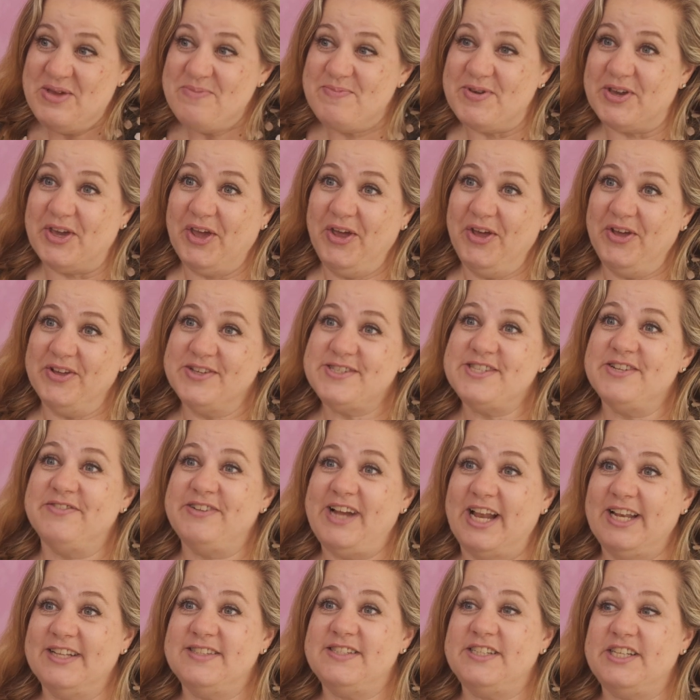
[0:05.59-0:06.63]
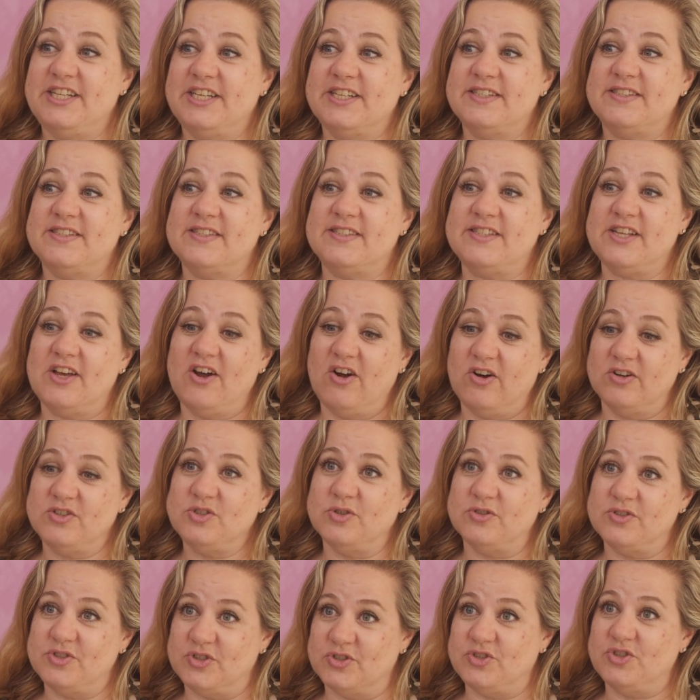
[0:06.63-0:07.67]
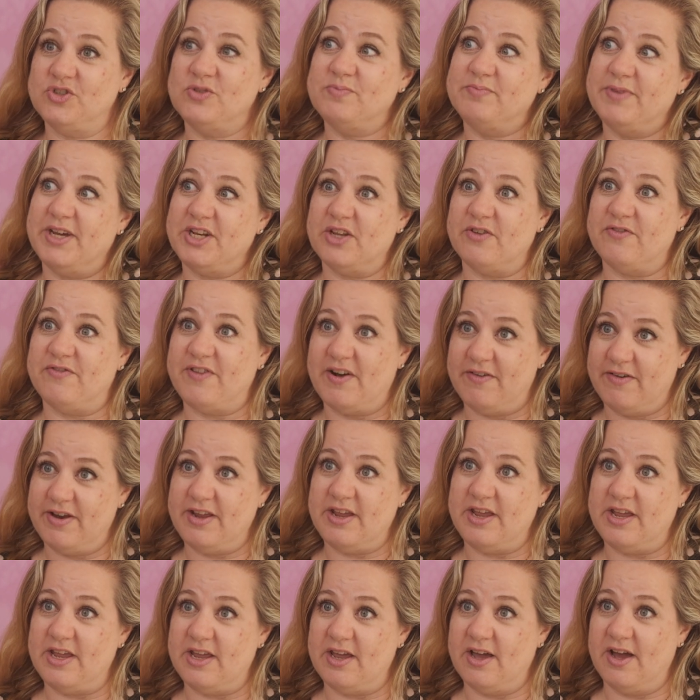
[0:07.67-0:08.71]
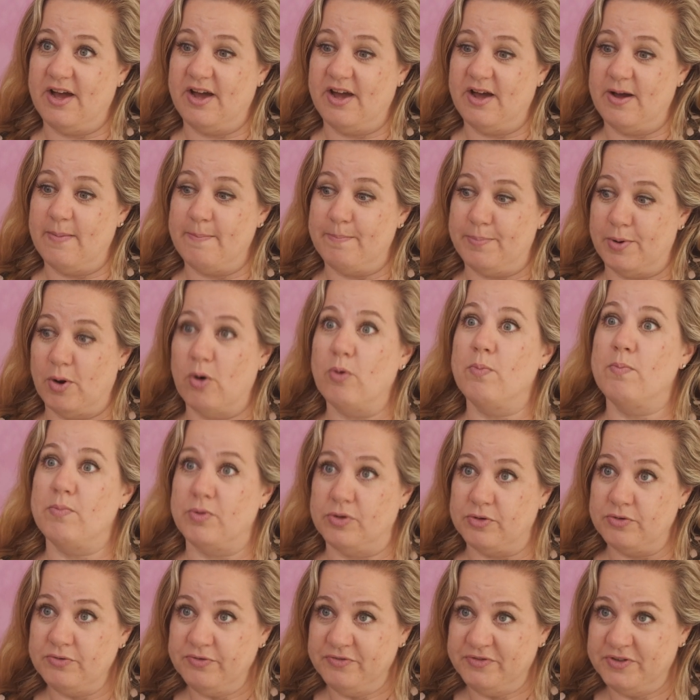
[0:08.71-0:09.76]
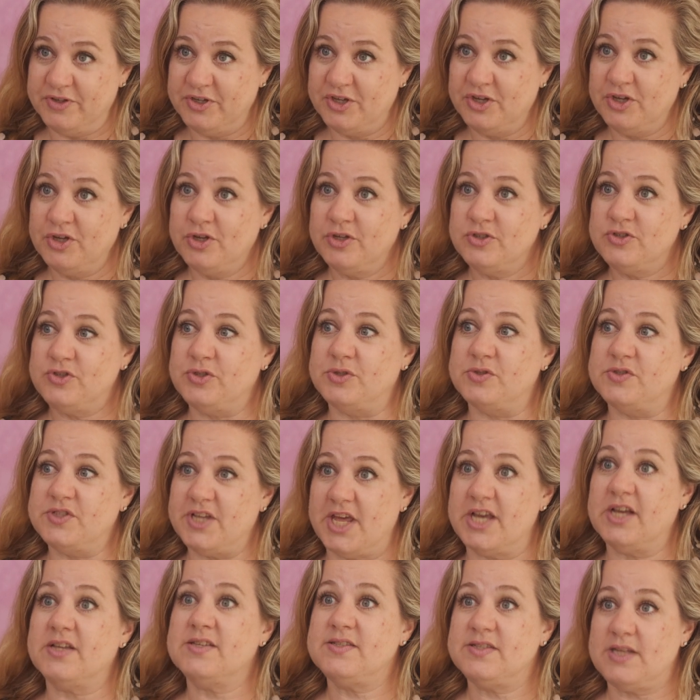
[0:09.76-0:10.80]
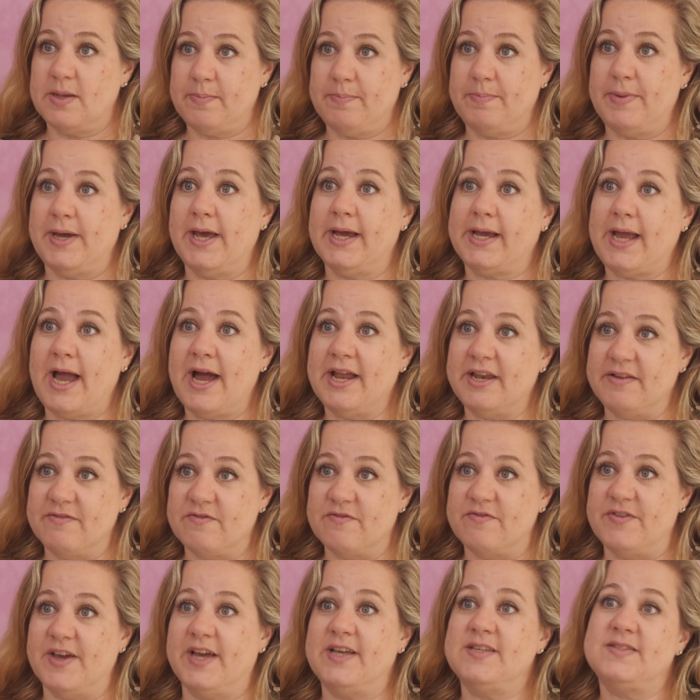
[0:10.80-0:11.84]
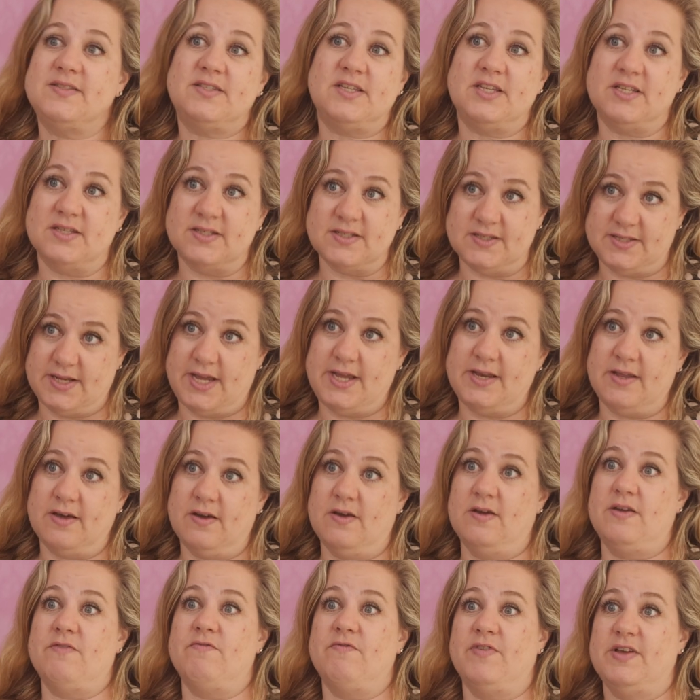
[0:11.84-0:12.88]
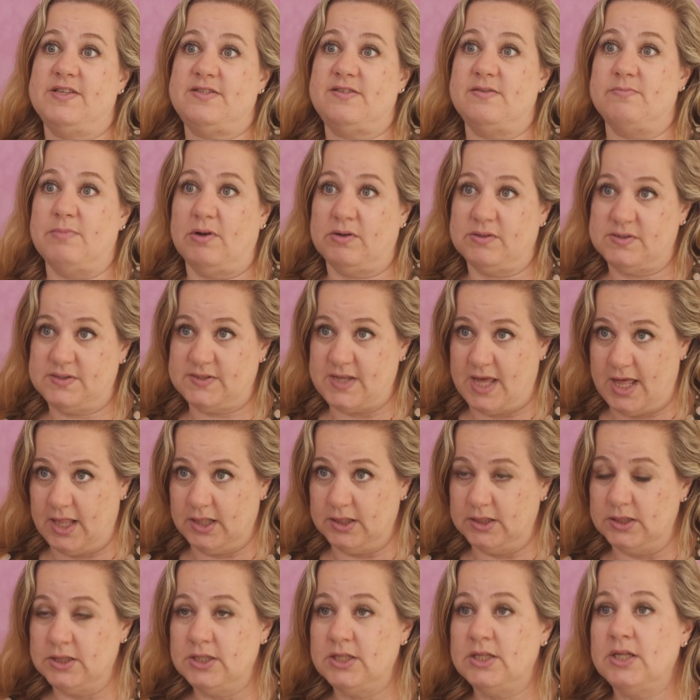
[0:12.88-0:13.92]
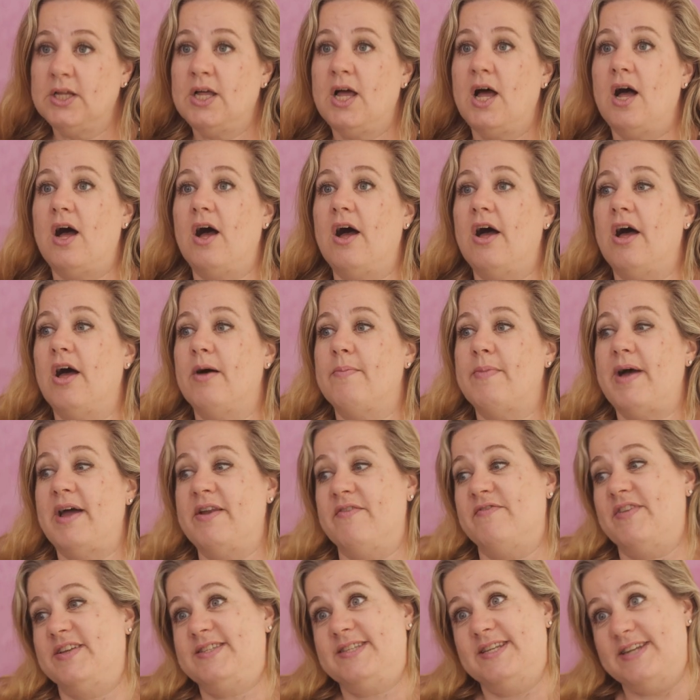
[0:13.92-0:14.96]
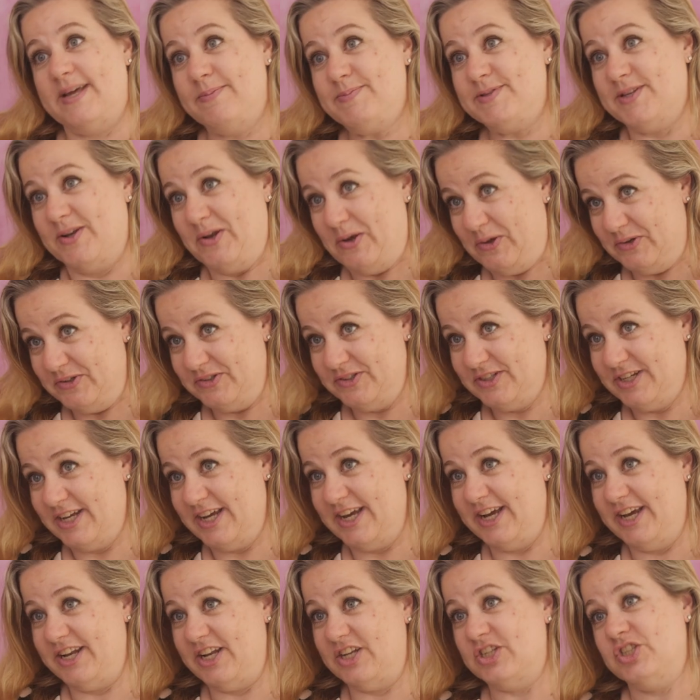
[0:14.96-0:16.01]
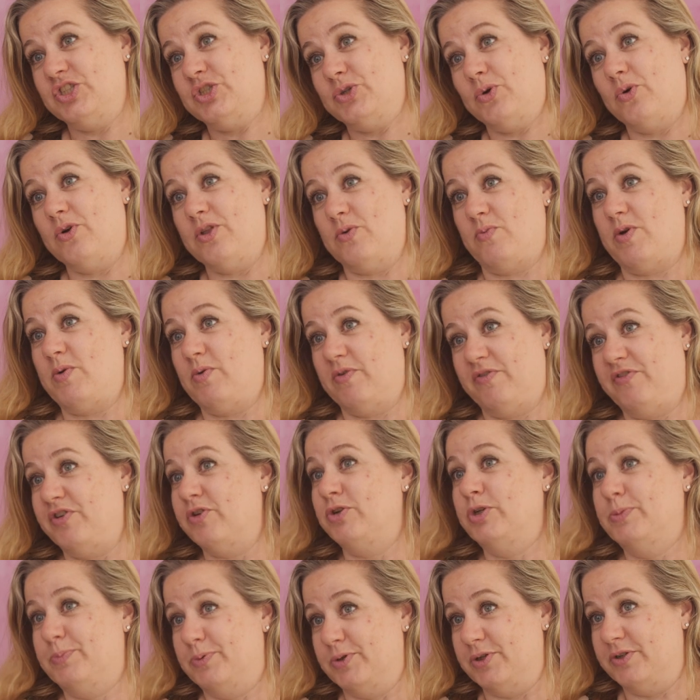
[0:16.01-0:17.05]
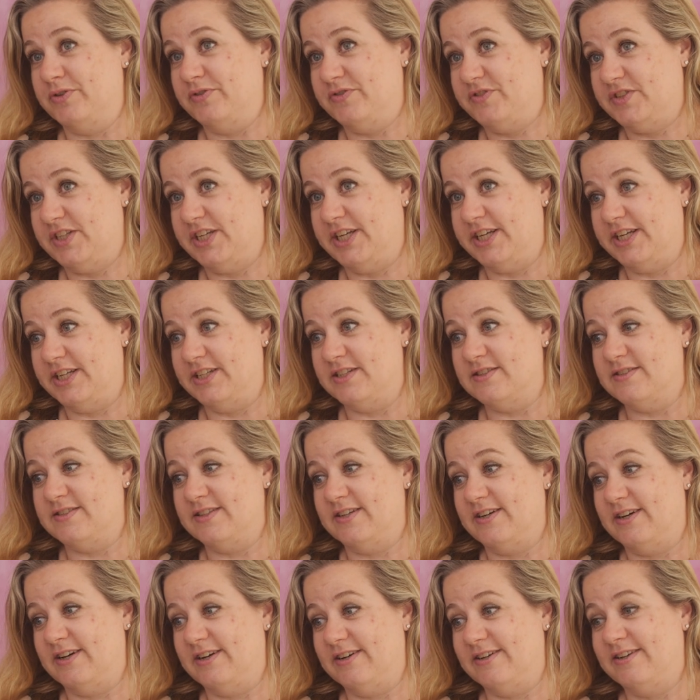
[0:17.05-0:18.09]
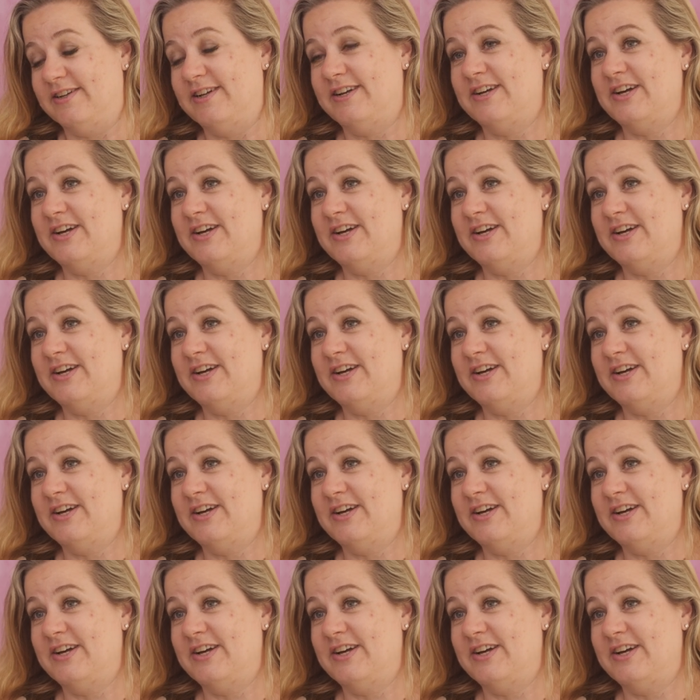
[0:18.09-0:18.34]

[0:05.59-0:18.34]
Because the reality is that Artur Sadoun made a very bold move to take a step back and invest in data, invest in Marcel, and invest in Epsilon, and ensure that we were future-proofed. And I